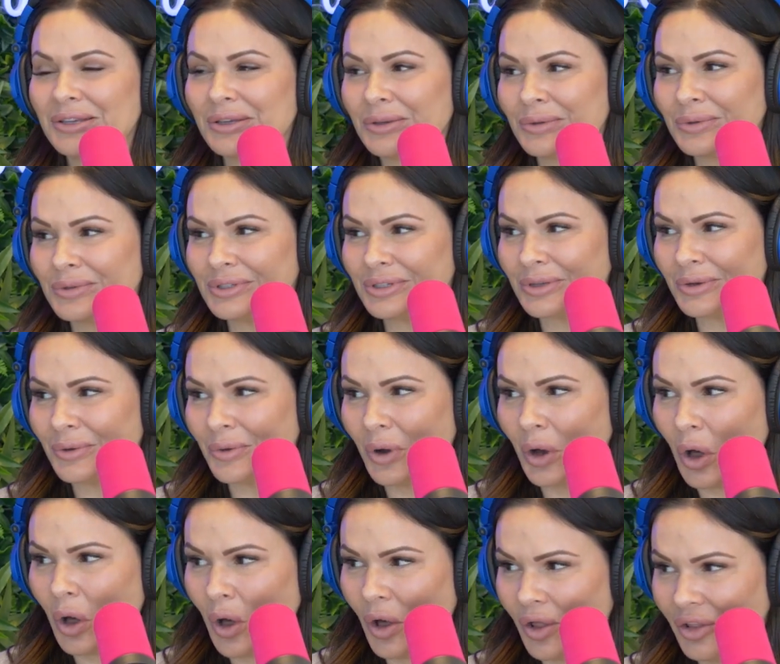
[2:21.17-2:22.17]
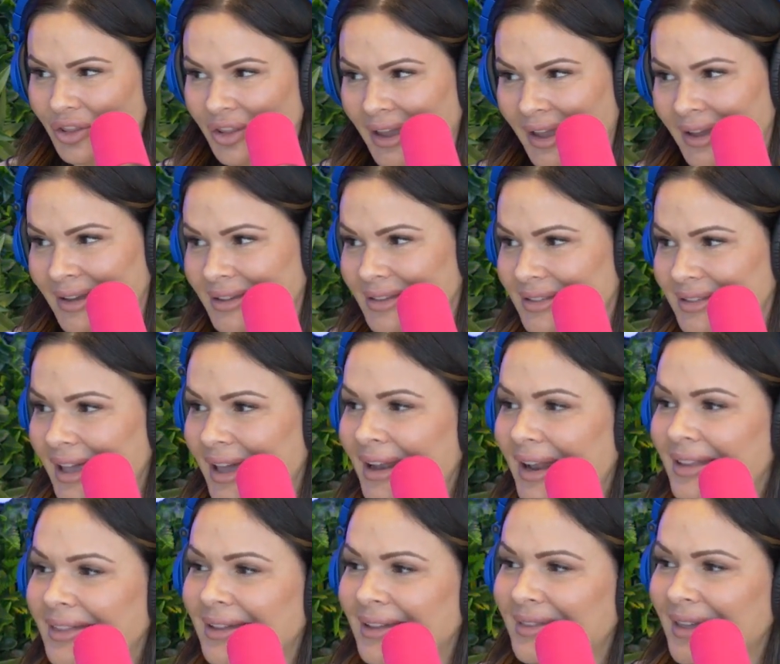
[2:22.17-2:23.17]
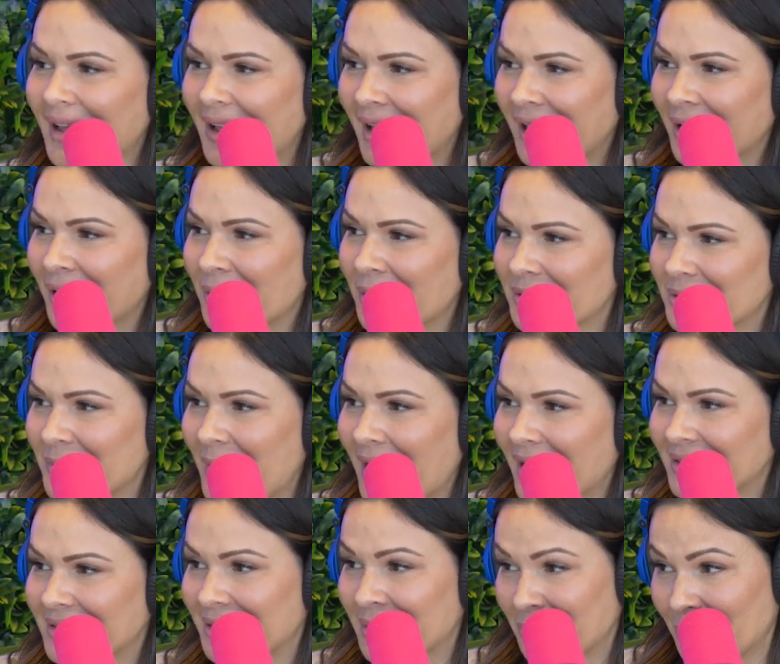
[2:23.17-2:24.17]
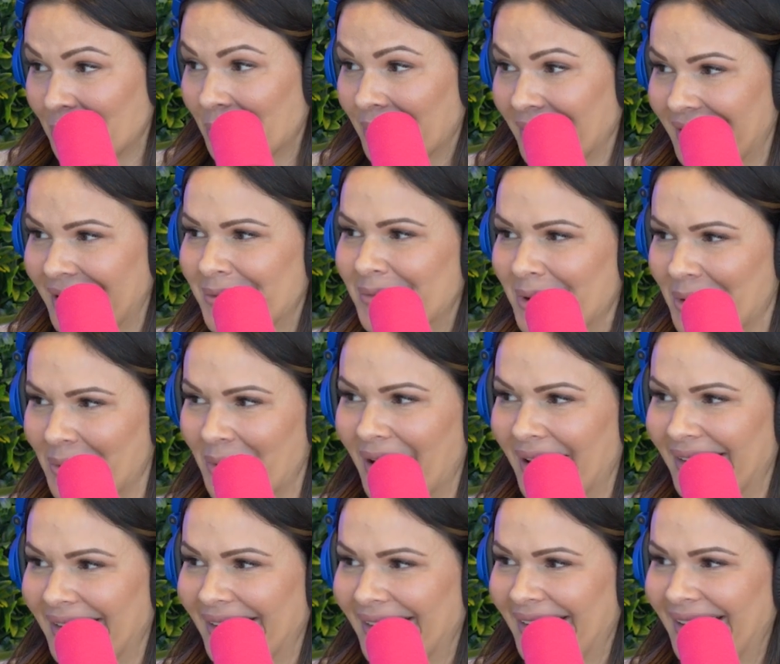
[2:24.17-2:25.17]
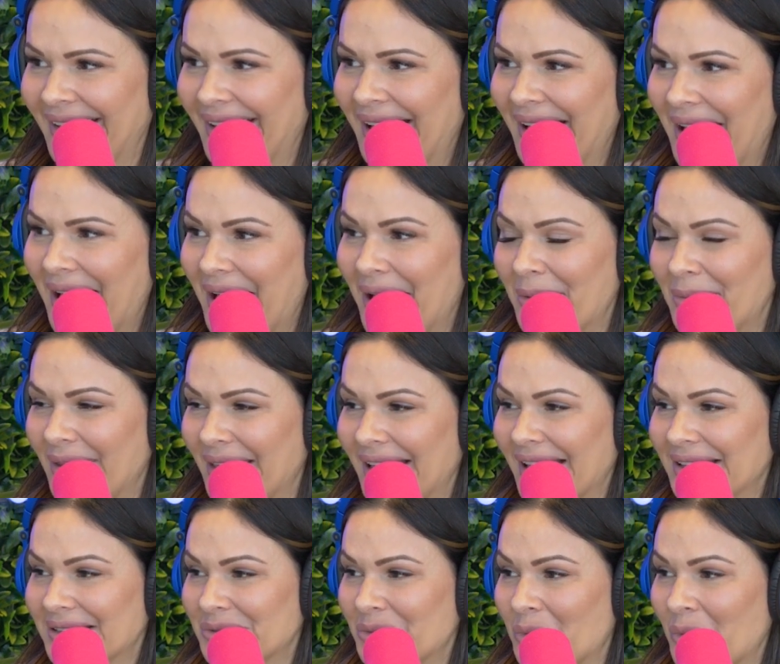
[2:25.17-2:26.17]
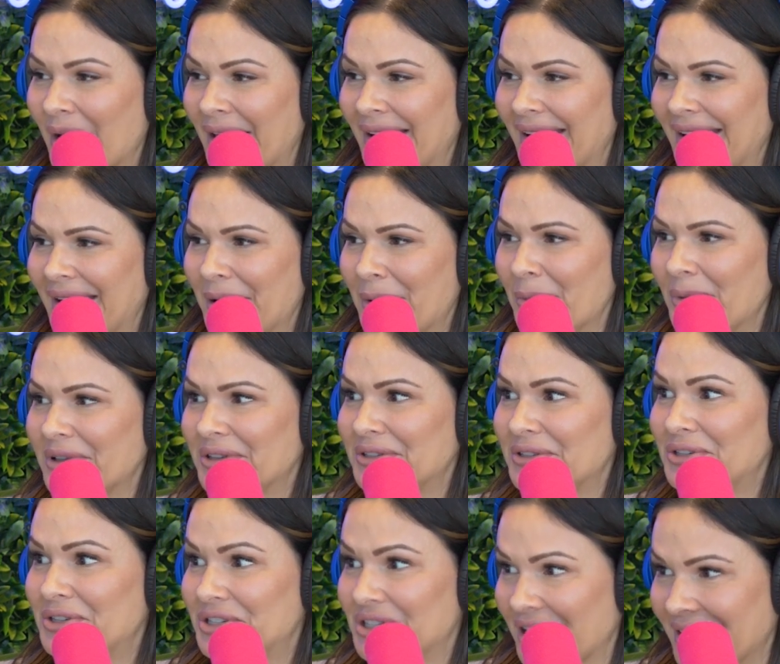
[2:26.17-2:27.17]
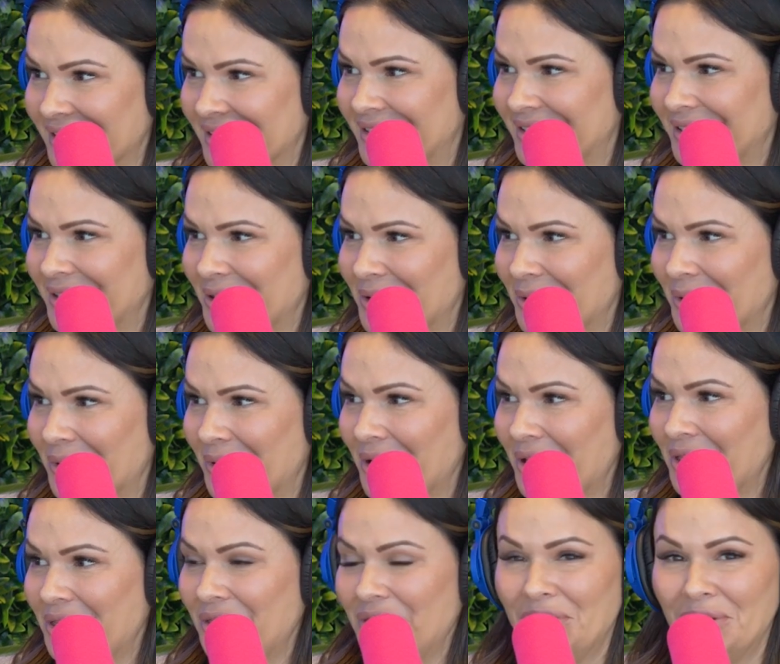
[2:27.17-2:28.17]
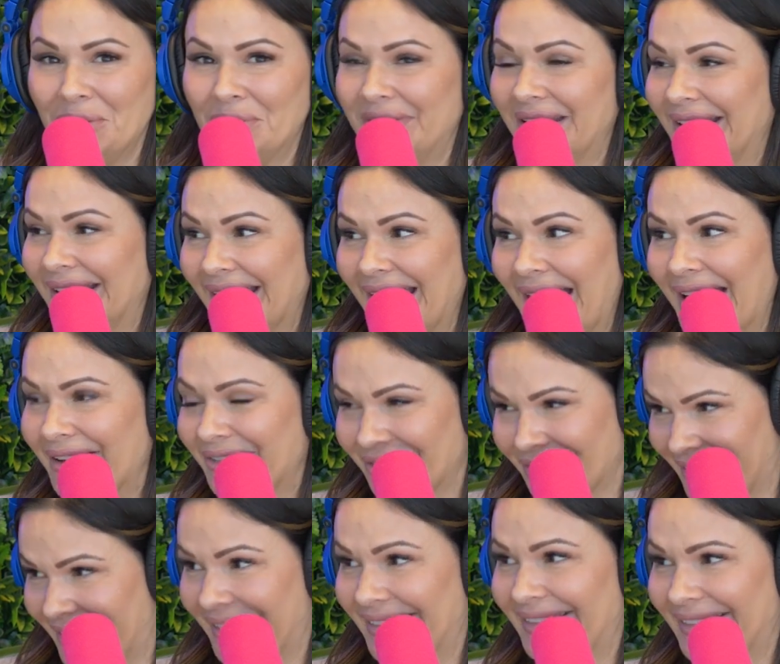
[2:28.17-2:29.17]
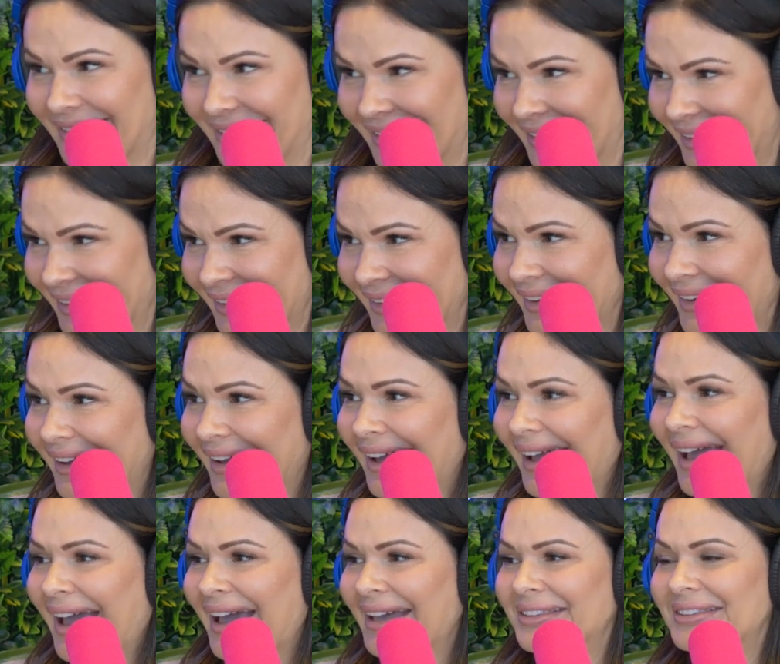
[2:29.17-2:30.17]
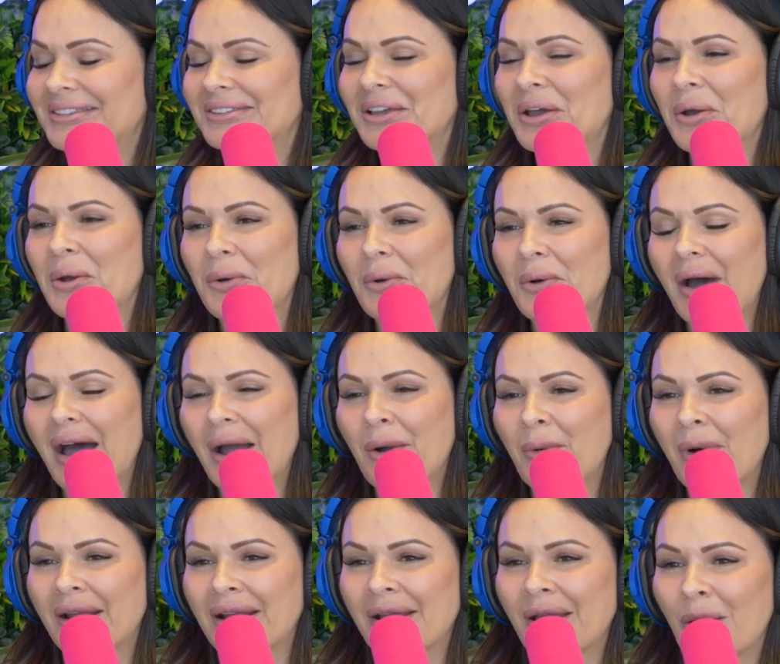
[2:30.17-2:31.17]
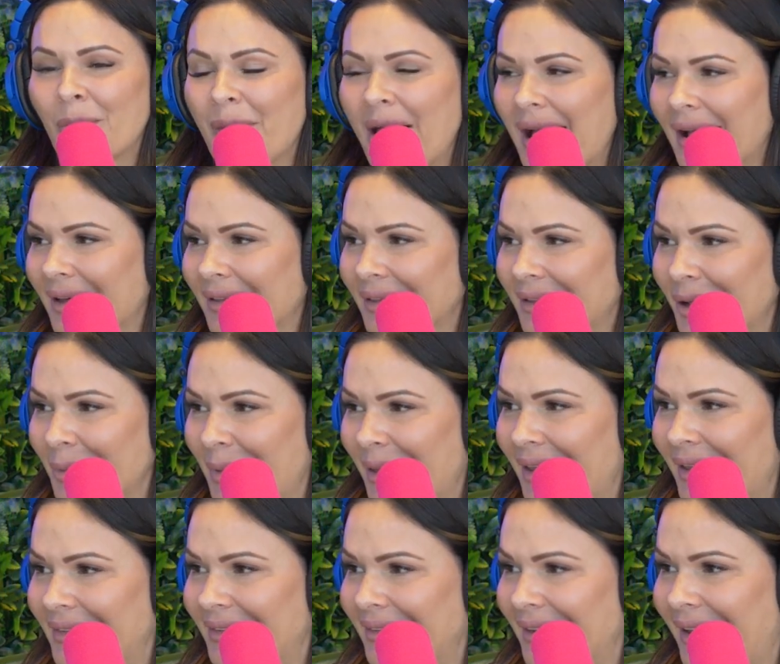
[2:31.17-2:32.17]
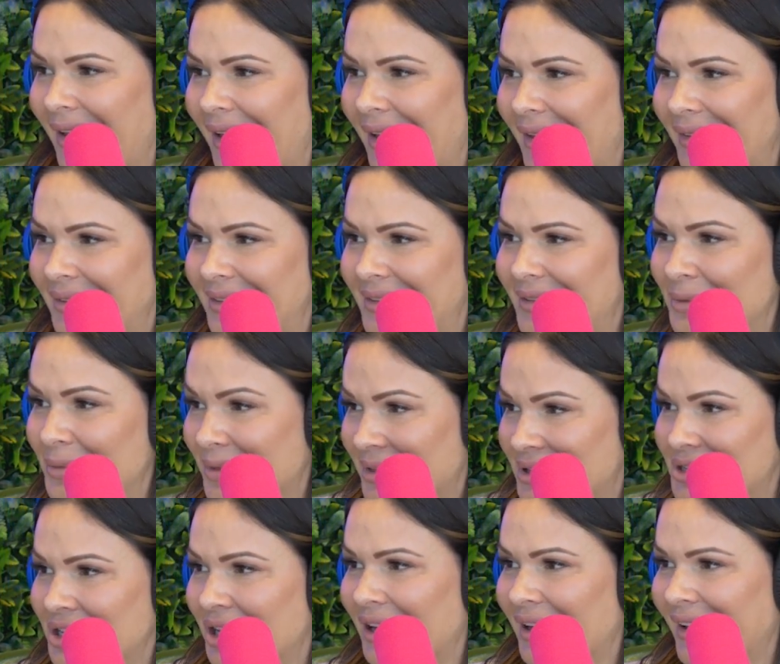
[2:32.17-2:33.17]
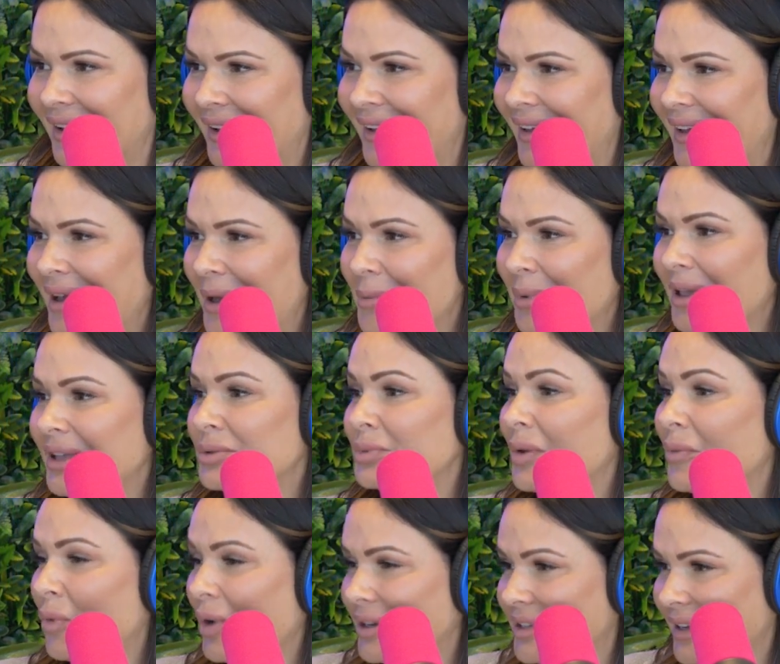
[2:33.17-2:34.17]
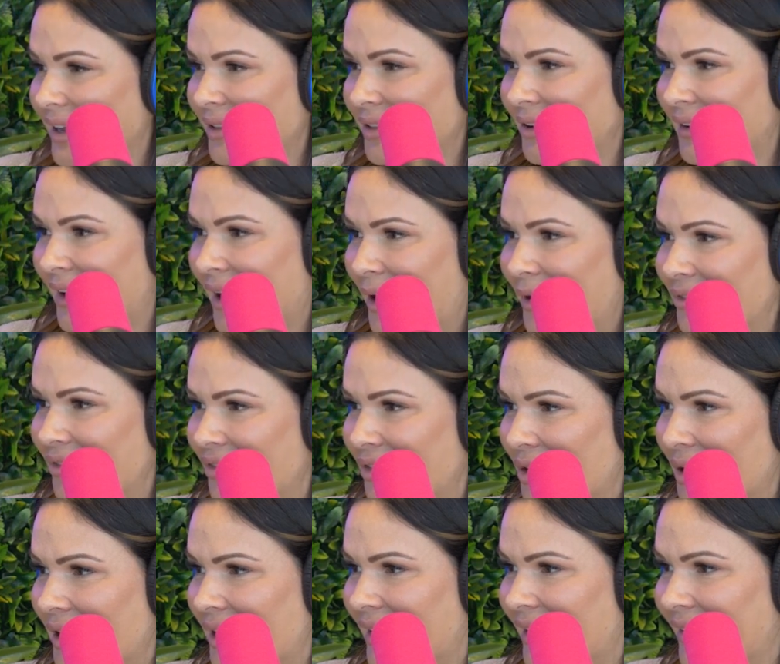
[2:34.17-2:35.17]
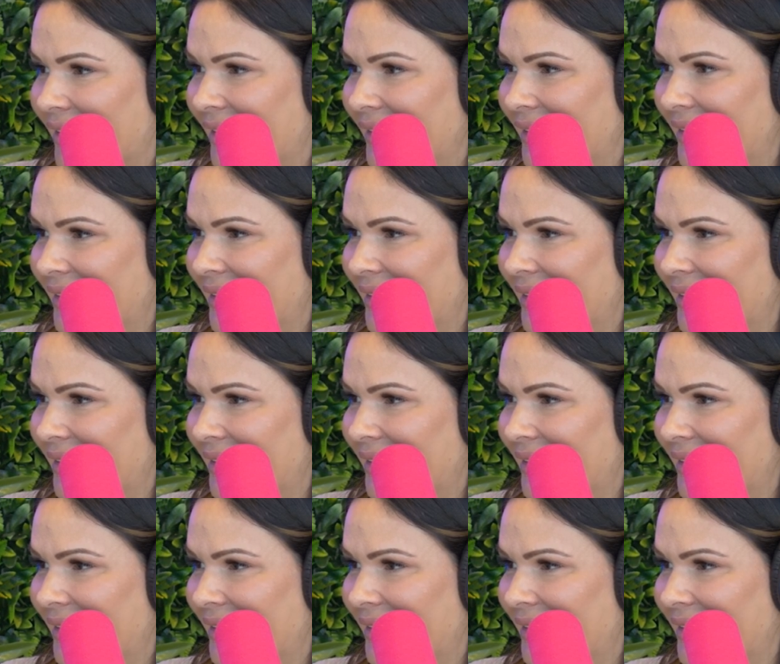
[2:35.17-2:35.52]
you do all things. And I think that kind of goes back to employee number 1. Because when it was just you did everything. And so I want to go back a little bit to the journey, because we've worked together now for